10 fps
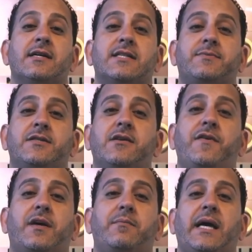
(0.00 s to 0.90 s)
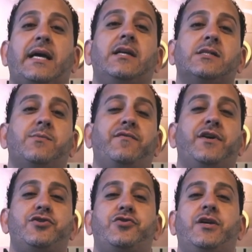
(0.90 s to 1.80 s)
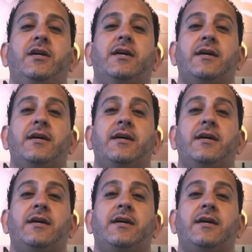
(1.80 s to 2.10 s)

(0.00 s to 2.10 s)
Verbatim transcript: a specific mechanism of injury